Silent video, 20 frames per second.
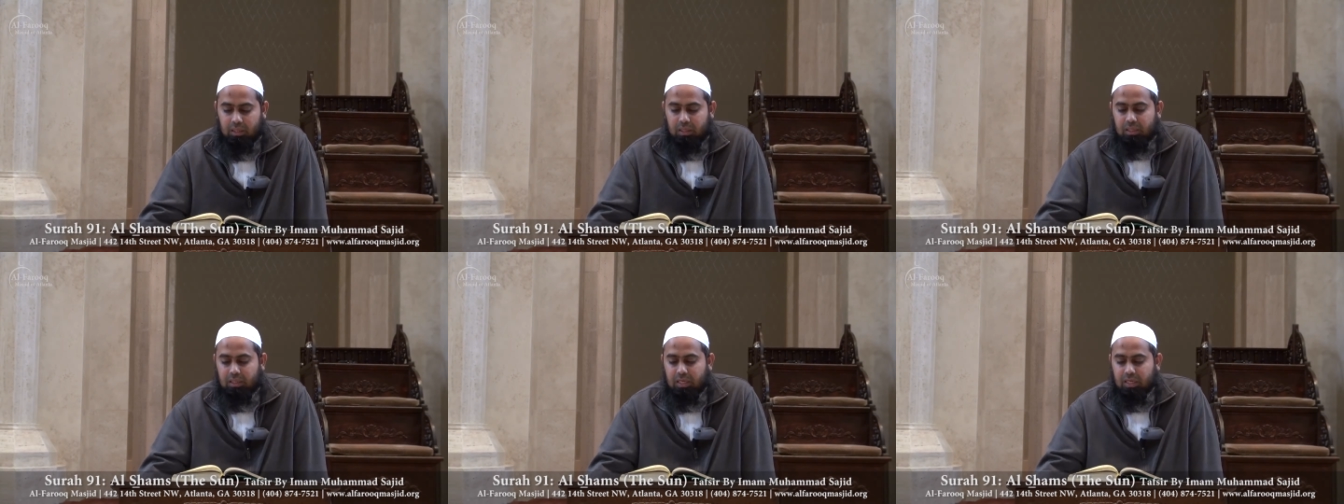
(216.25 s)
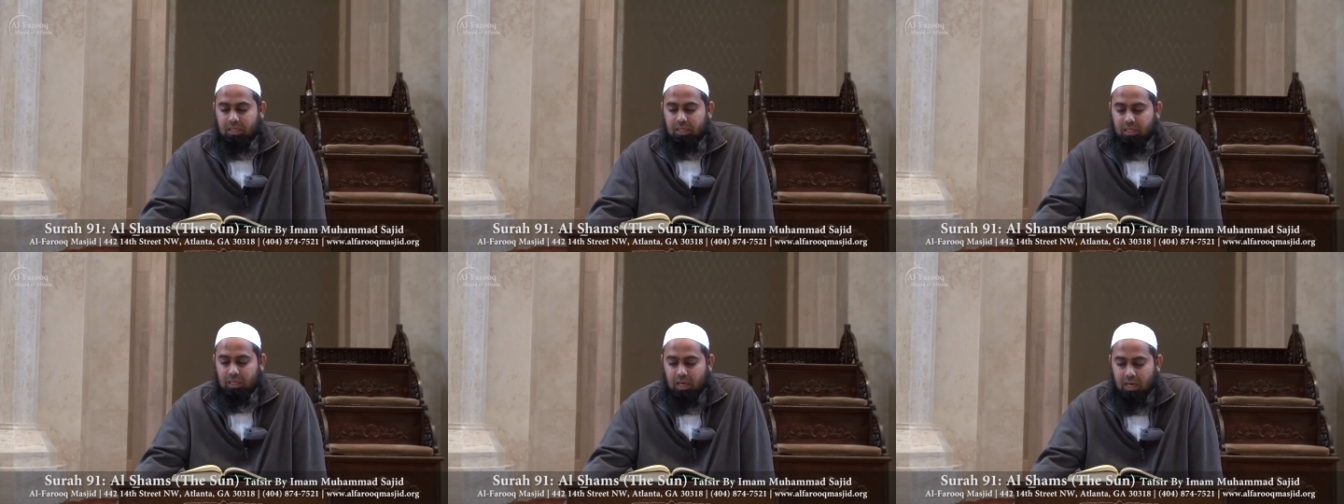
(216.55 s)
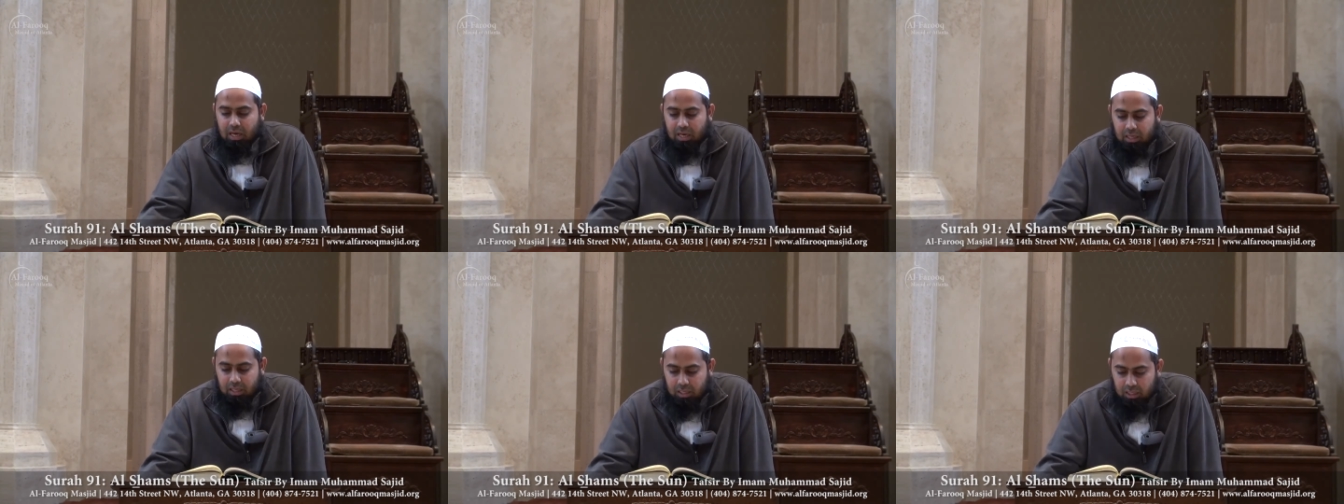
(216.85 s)
they
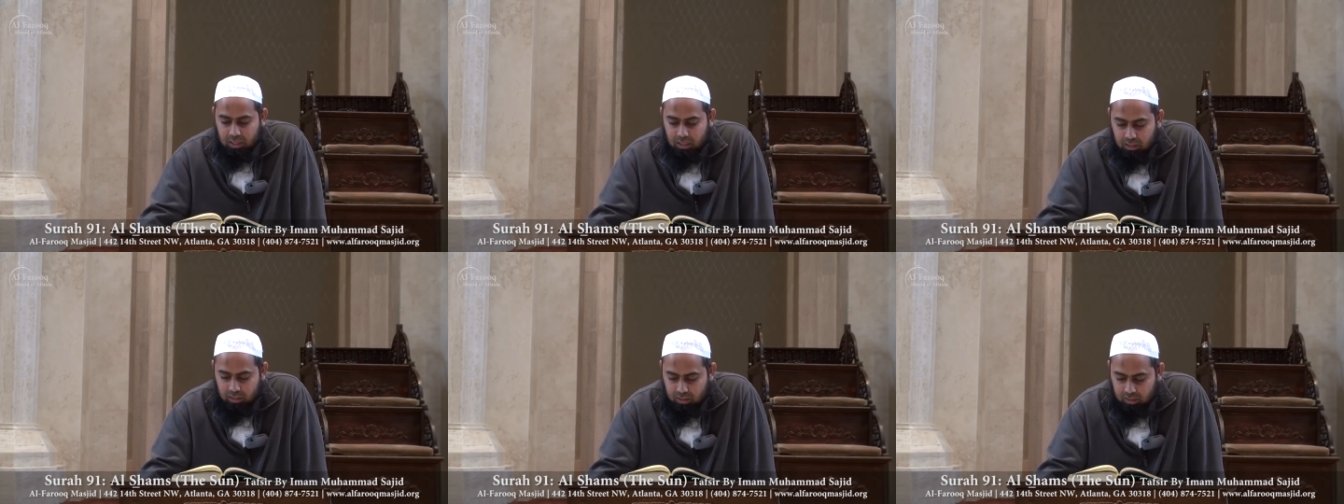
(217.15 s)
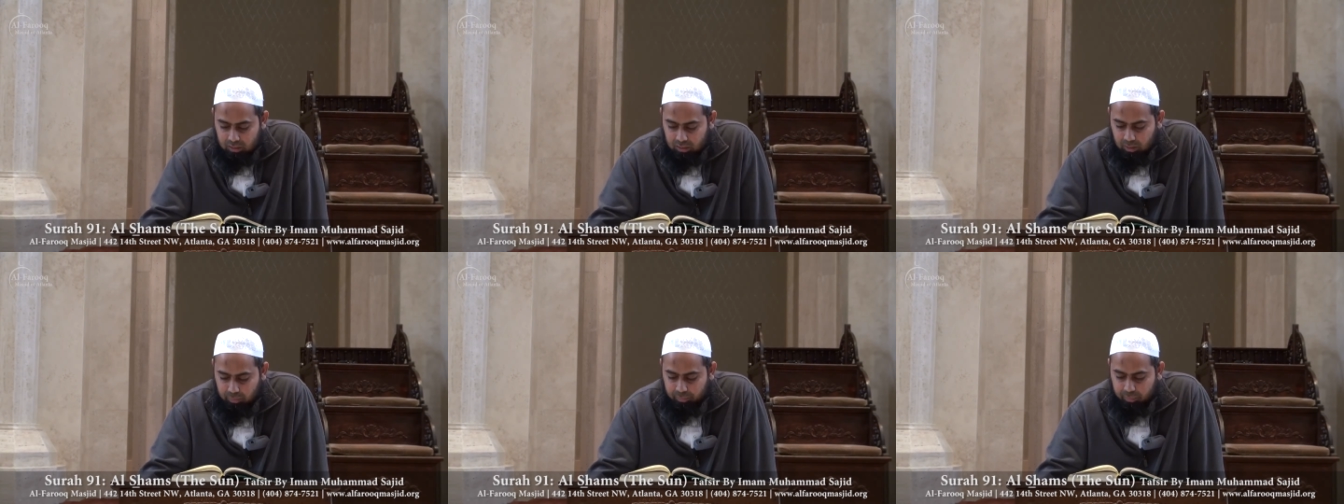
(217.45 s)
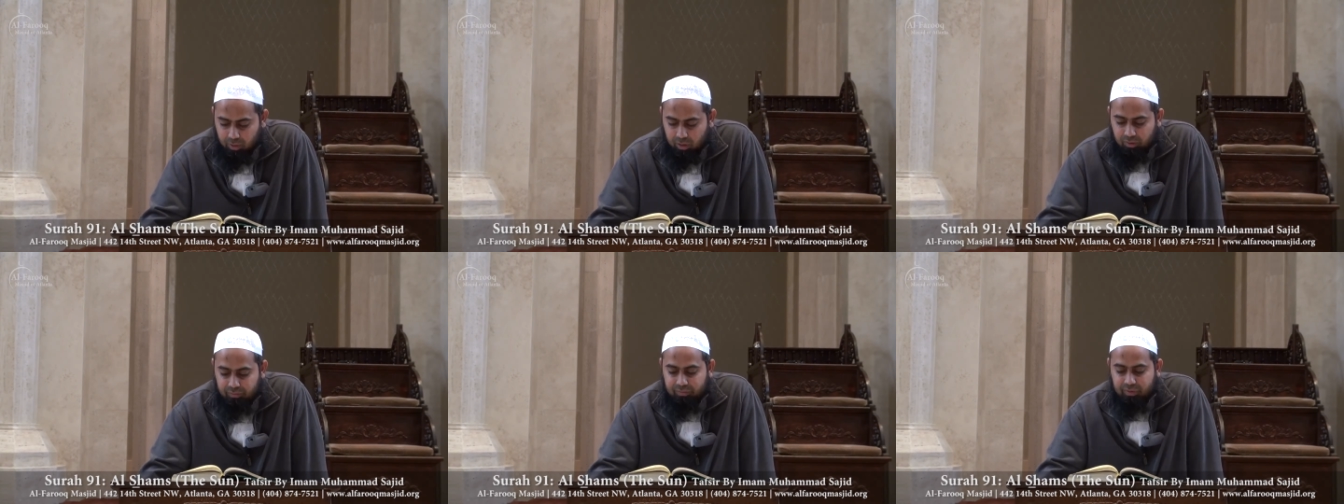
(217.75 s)
denied the
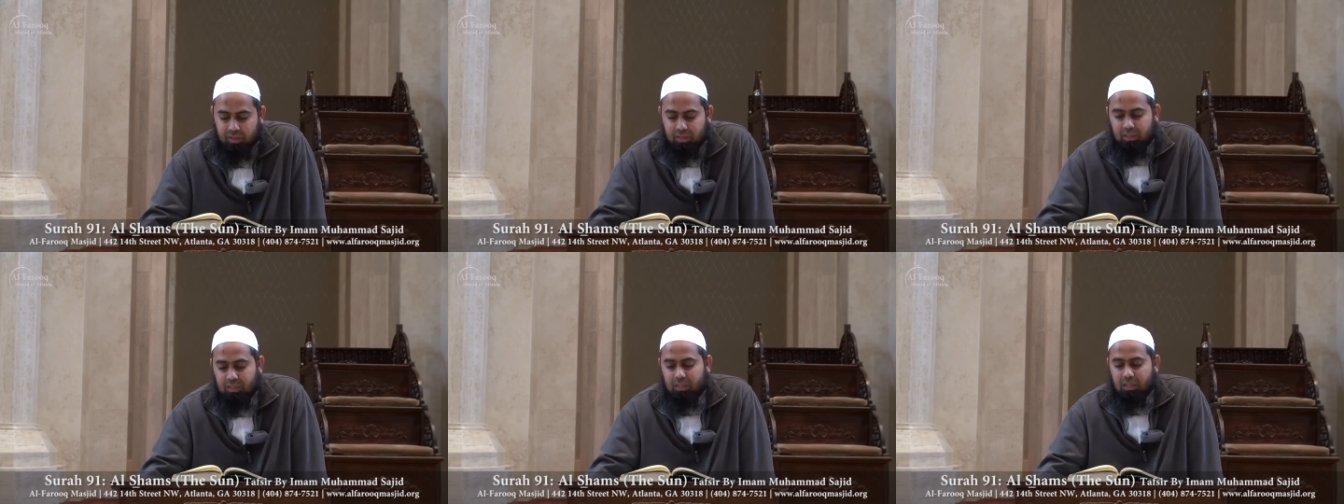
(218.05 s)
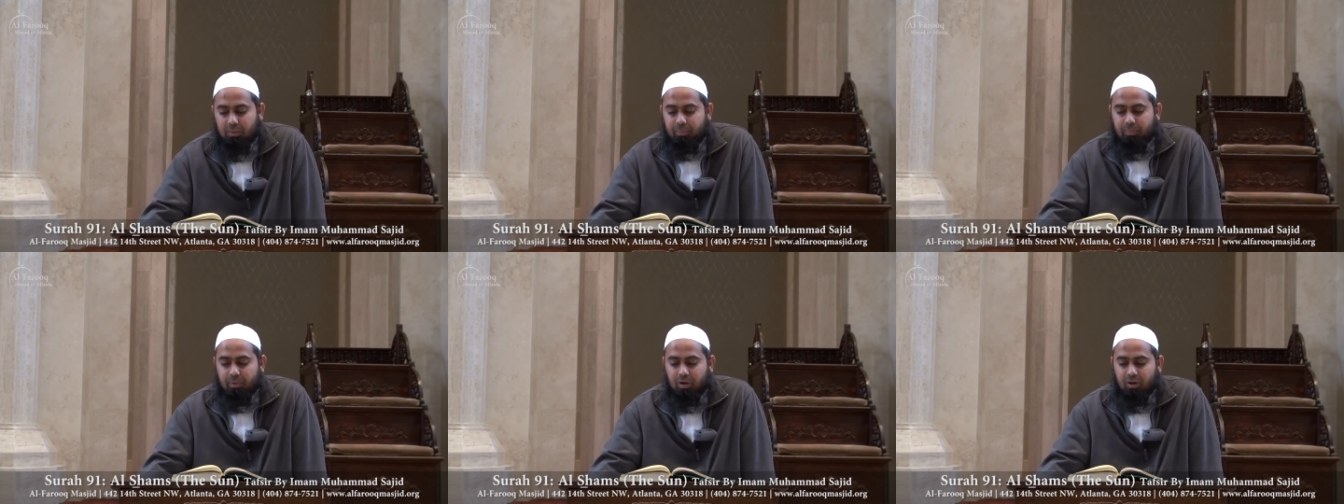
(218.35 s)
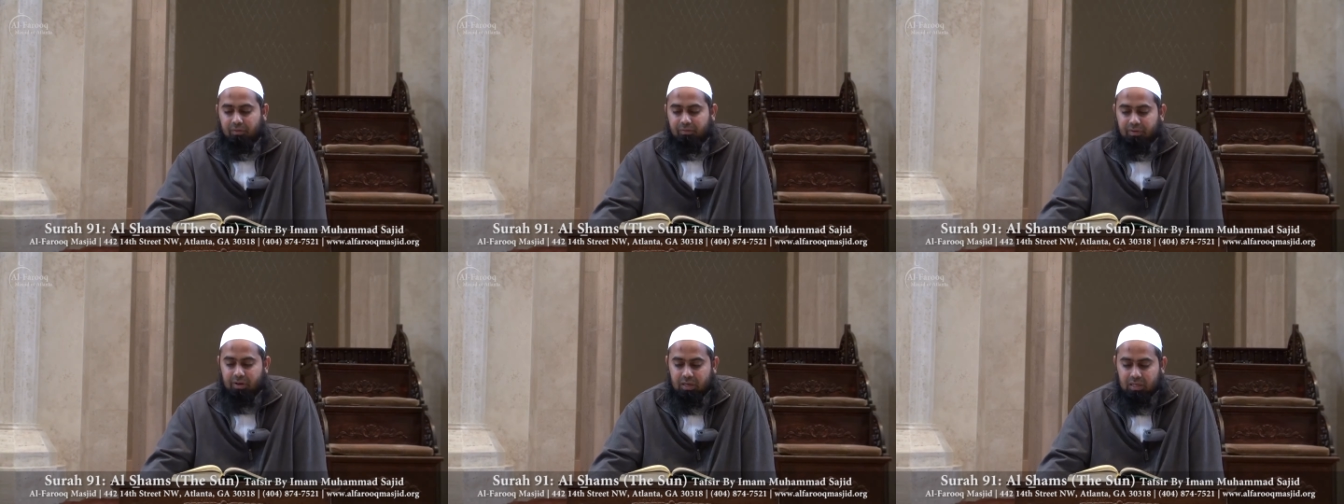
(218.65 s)
prophet, their
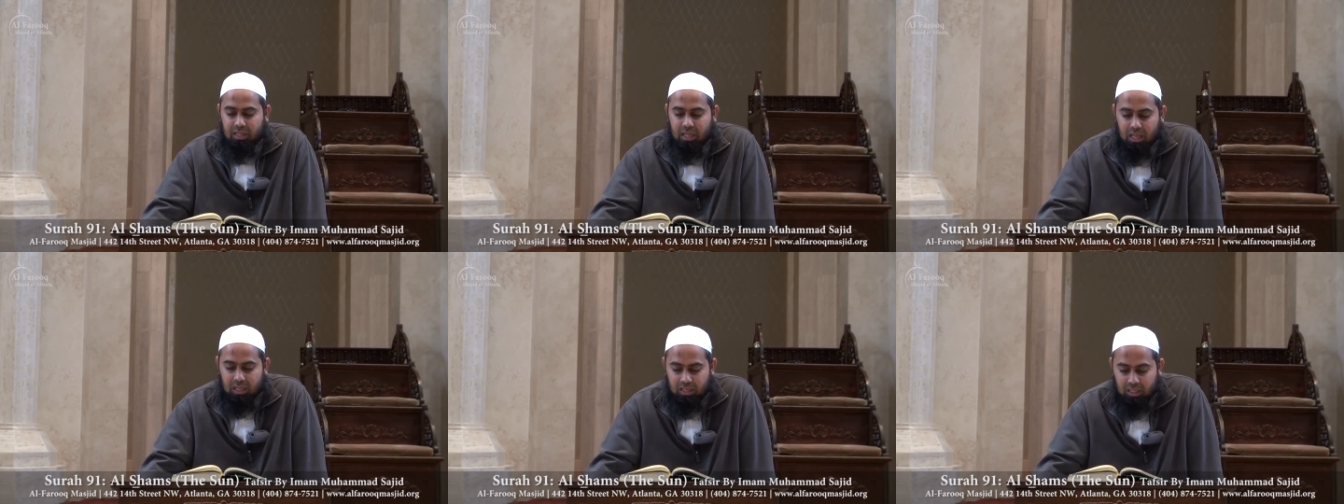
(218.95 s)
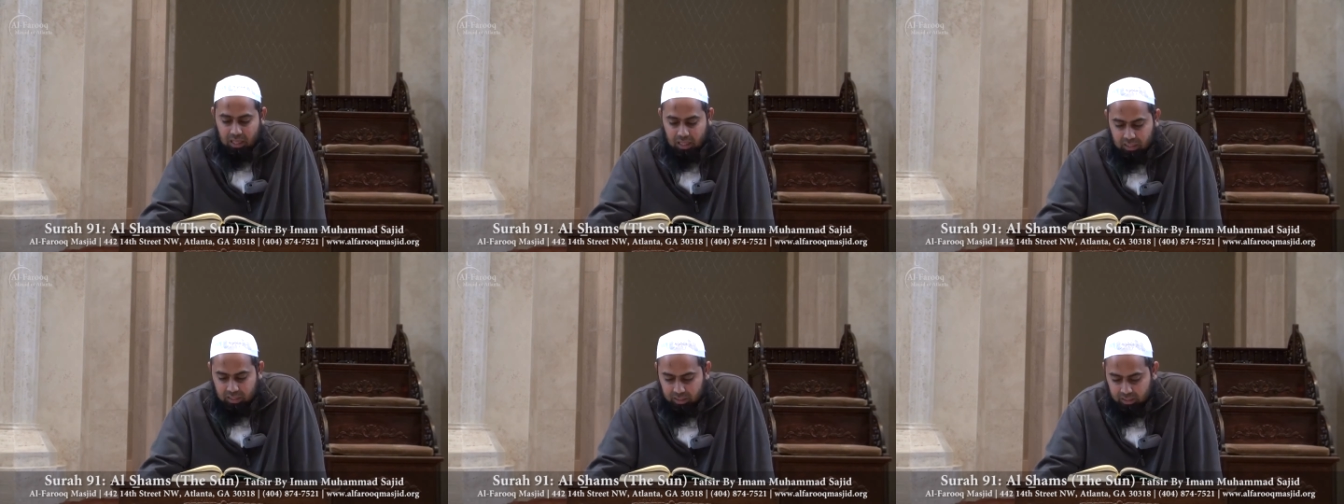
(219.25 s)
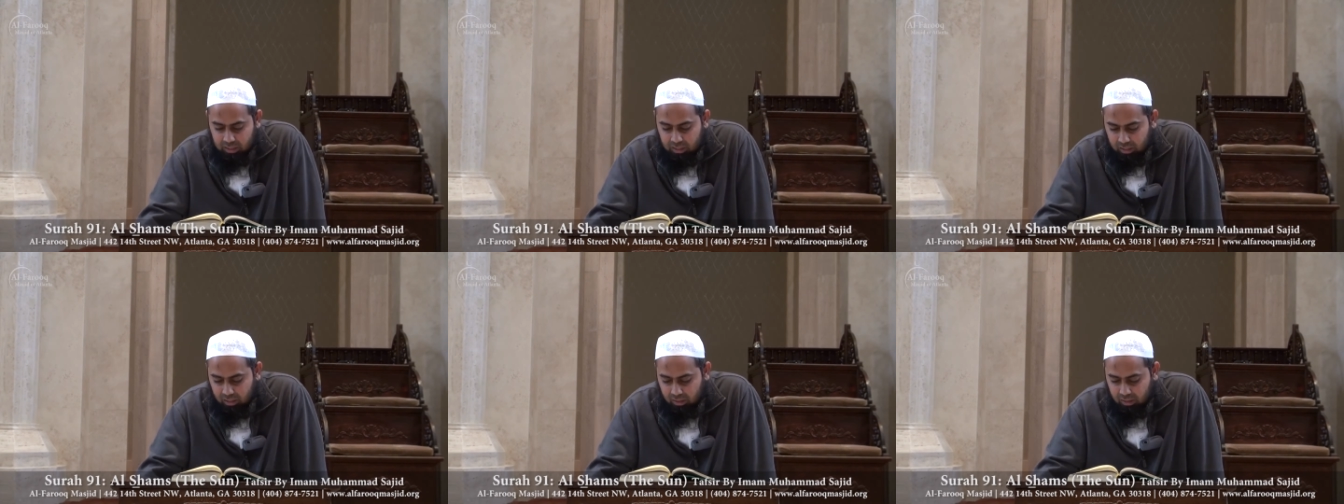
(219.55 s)
prophet, and then they
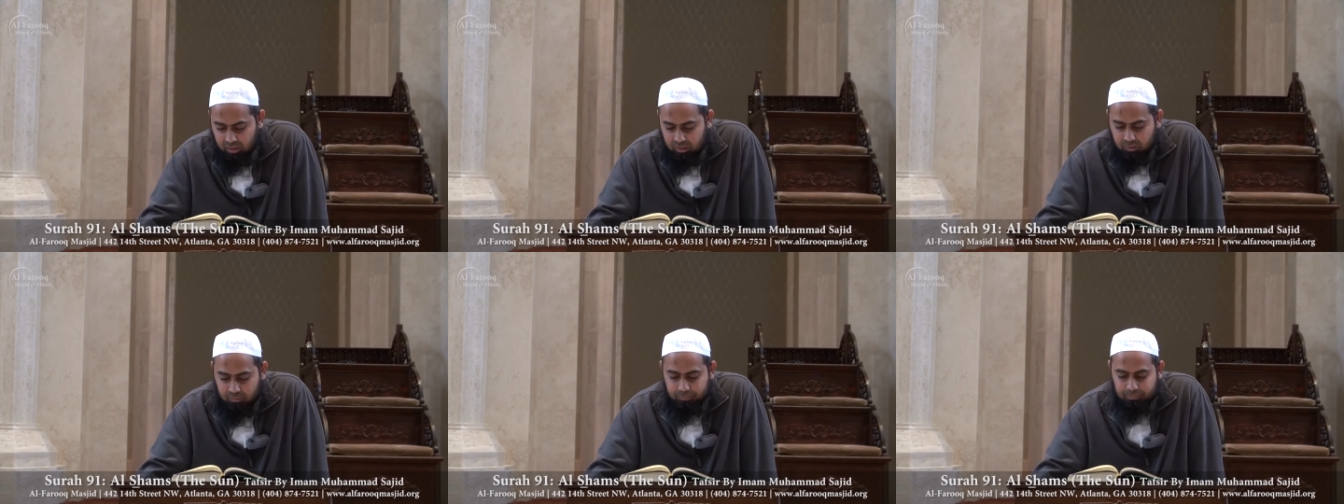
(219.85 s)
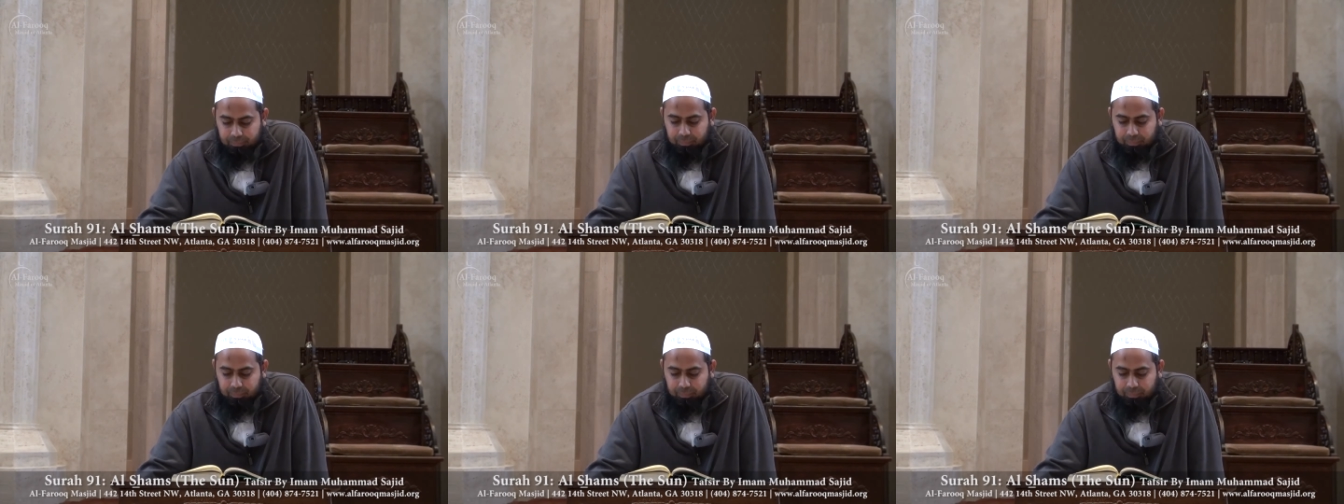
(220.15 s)
killed.